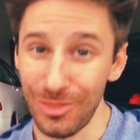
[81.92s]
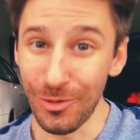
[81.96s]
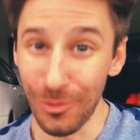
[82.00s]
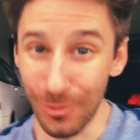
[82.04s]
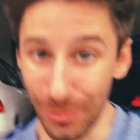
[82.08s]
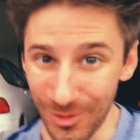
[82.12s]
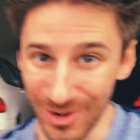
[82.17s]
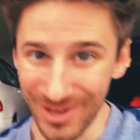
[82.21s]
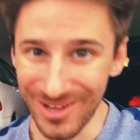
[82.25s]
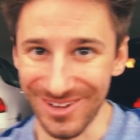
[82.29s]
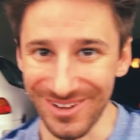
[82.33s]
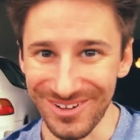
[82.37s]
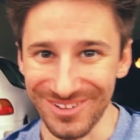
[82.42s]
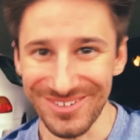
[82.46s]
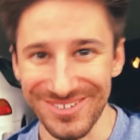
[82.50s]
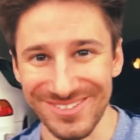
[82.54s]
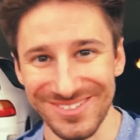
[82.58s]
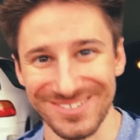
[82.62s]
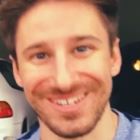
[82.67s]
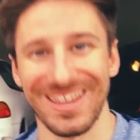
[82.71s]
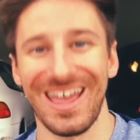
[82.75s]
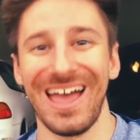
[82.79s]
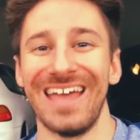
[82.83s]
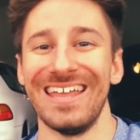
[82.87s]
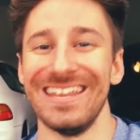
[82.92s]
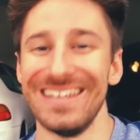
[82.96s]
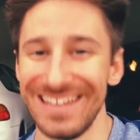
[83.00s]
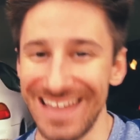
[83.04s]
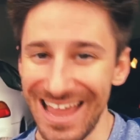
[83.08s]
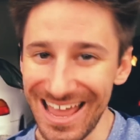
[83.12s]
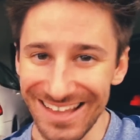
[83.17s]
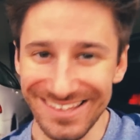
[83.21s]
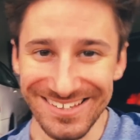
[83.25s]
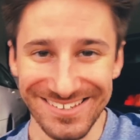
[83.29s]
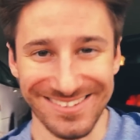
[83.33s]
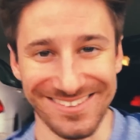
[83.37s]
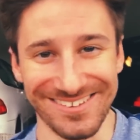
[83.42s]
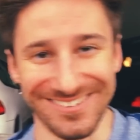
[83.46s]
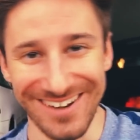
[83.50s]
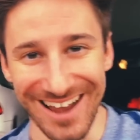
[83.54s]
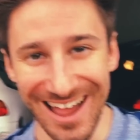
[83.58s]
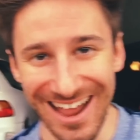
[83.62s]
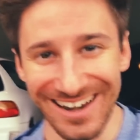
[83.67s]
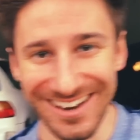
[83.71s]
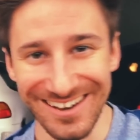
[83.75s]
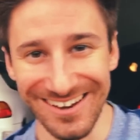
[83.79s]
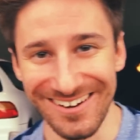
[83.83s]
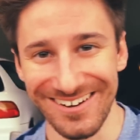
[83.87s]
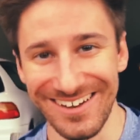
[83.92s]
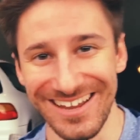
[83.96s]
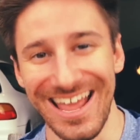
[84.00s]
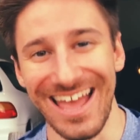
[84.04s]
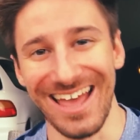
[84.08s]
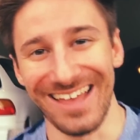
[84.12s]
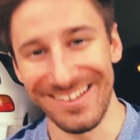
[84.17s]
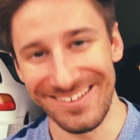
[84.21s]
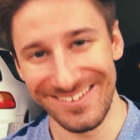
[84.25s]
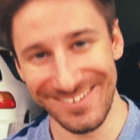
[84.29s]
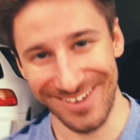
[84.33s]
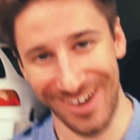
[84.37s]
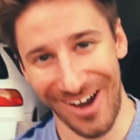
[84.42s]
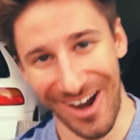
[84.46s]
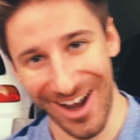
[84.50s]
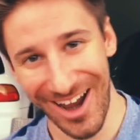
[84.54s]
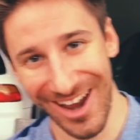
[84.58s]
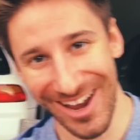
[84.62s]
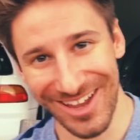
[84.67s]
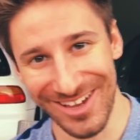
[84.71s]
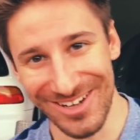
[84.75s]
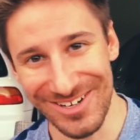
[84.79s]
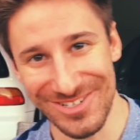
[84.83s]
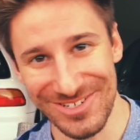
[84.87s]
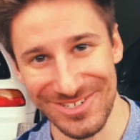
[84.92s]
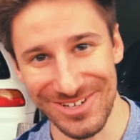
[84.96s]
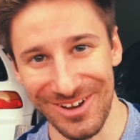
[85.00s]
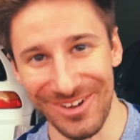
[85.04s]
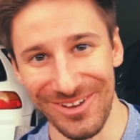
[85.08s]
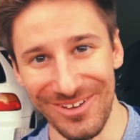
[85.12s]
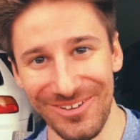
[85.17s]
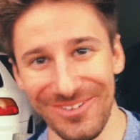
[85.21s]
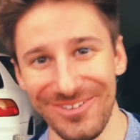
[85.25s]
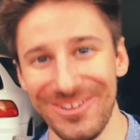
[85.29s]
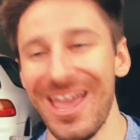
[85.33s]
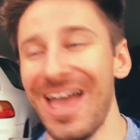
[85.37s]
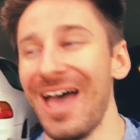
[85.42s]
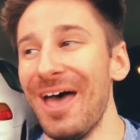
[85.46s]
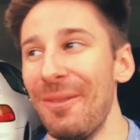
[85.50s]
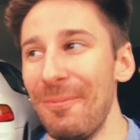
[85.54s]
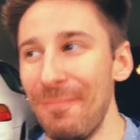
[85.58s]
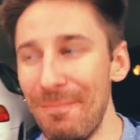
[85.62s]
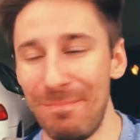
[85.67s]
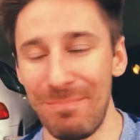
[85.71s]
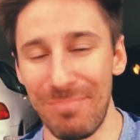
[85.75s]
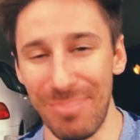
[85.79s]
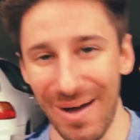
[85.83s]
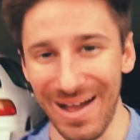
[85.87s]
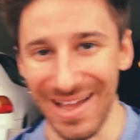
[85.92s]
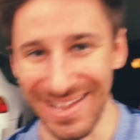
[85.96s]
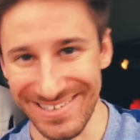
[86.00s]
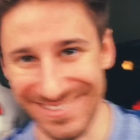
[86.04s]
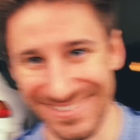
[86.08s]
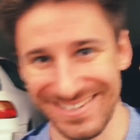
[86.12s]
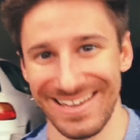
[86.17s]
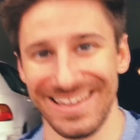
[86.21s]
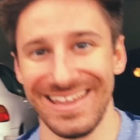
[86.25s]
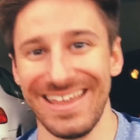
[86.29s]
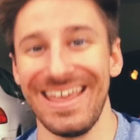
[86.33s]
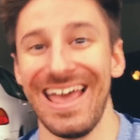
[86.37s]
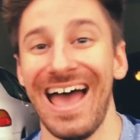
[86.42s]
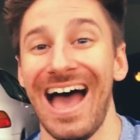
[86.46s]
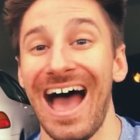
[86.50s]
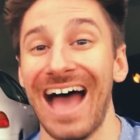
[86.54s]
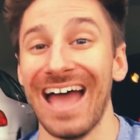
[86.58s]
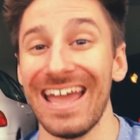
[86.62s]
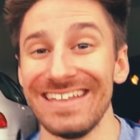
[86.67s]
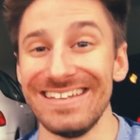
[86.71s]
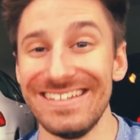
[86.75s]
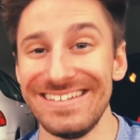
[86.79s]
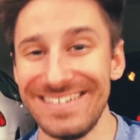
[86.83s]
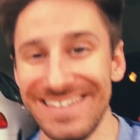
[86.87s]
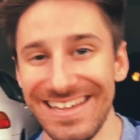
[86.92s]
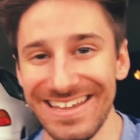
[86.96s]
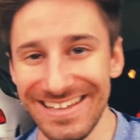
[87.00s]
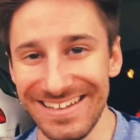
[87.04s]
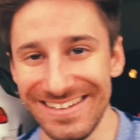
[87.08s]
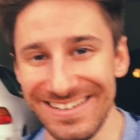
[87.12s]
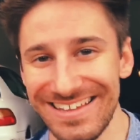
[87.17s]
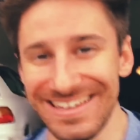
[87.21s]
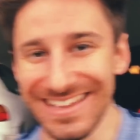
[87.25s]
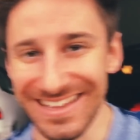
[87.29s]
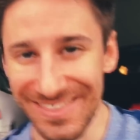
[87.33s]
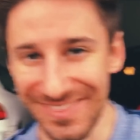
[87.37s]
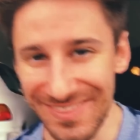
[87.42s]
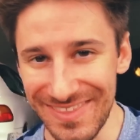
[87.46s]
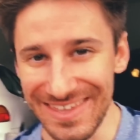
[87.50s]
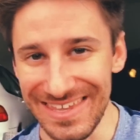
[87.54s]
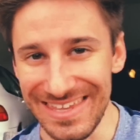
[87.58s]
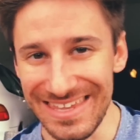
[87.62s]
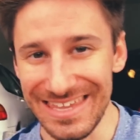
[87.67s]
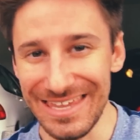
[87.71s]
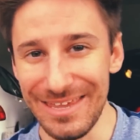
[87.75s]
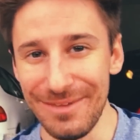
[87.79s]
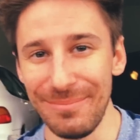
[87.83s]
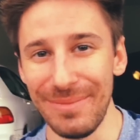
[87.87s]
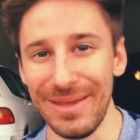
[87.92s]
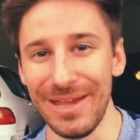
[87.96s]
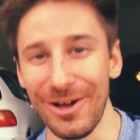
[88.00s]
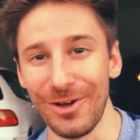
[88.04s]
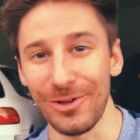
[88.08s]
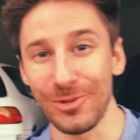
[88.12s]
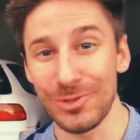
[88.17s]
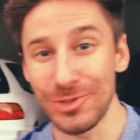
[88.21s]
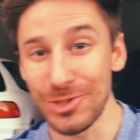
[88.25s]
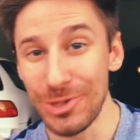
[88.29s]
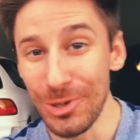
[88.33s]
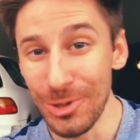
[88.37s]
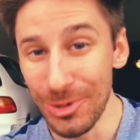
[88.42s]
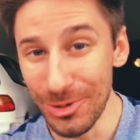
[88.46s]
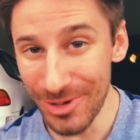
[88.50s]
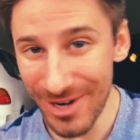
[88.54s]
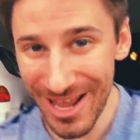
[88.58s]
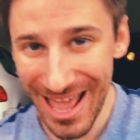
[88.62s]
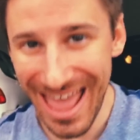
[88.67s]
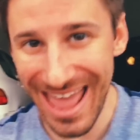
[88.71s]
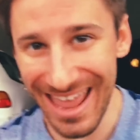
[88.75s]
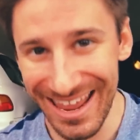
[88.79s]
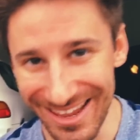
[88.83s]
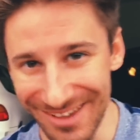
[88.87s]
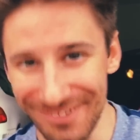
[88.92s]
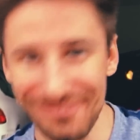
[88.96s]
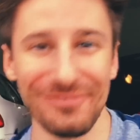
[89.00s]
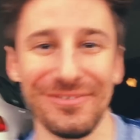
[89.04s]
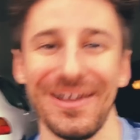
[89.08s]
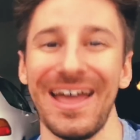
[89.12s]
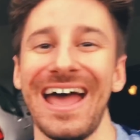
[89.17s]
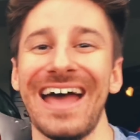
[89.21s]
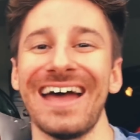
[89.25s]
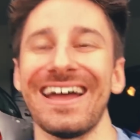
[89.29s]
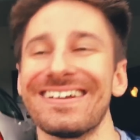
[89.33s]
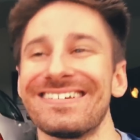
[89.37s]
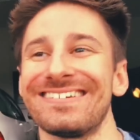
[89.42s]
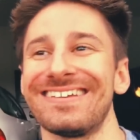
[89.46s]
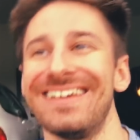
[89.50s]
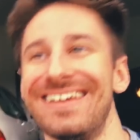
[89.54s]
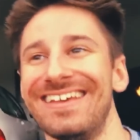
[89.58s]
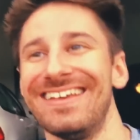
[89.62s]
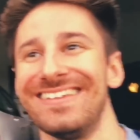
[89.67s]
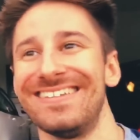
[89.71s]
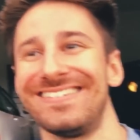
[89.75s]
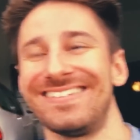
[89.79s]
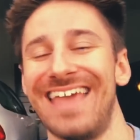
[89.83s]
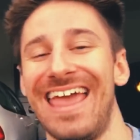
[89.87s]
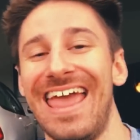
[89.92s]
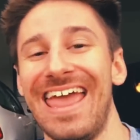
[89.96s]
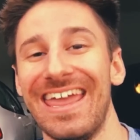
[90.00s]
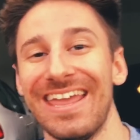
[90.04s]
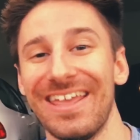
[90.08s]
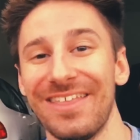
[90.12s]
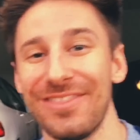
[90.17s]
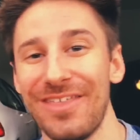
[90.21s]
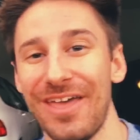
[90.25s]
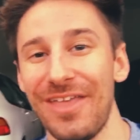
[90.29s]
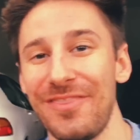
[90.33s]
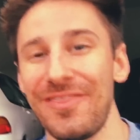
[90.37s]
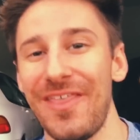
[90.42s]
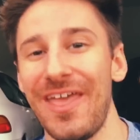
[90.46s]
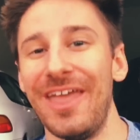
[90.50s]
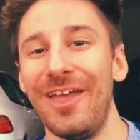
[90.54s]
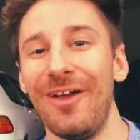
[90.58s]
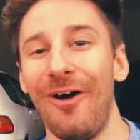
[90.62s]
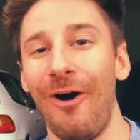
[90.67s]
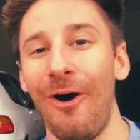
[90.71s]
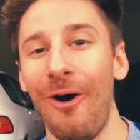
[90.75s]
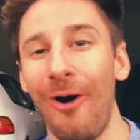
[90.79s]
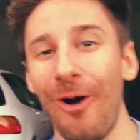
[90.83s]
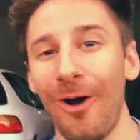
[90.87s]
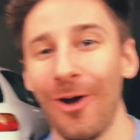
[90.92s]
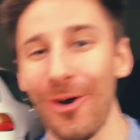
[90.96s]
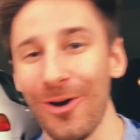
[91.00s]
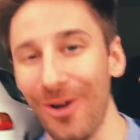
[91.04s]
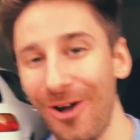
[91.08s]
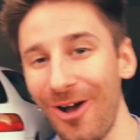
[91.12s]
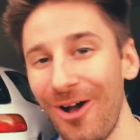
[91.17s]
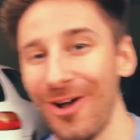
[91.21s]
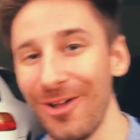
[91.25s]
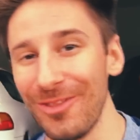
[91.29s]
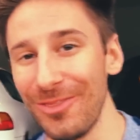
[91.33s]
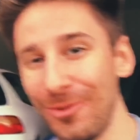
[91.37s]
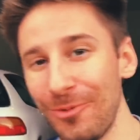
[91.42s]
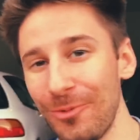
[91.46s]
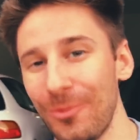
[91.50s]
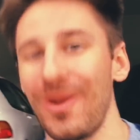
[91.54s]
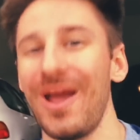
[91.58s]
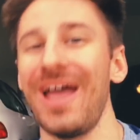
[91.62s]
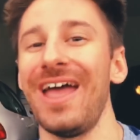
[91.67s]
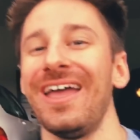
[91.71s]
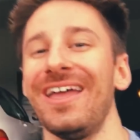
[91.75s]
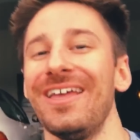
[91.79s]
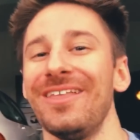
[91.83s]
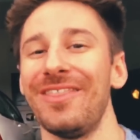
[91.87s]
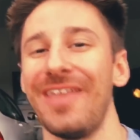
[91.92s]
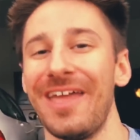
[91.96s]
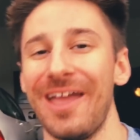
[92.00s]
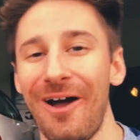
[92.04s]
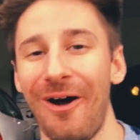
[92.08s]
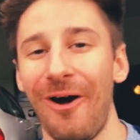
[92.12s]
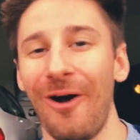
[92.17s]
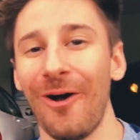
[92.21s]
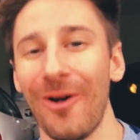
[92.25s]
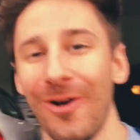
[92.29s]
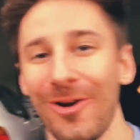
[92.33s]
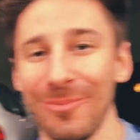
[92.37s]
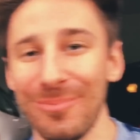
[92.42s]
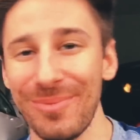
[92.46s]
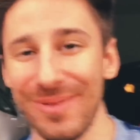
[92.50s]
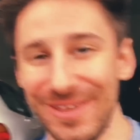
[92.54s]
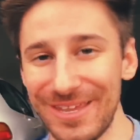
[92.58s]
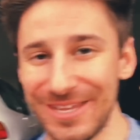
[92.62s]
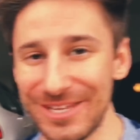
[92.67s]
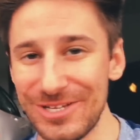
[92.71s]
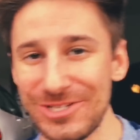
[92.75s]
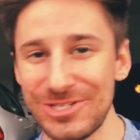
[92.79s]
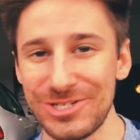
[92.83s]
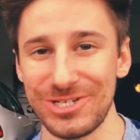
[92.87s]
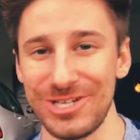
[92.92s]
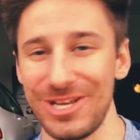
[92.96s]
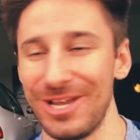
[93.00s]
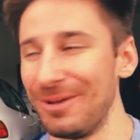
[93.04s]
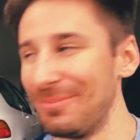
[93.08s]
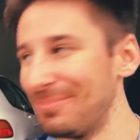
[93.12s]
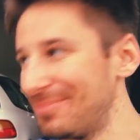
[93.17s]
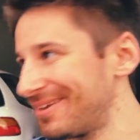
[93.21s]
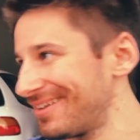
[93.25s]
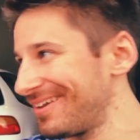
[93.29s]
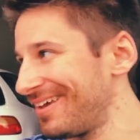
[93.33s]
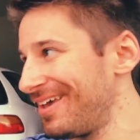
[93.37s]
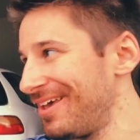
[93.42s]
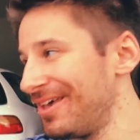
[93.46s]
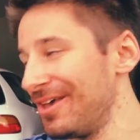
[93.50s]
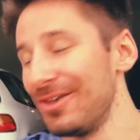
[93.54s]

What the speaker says: The wheels. Yes, they're not here yet. Sorry I couldn't show you yet, but I did get the email today, in fact, saying that they are on the way. They are being shipped.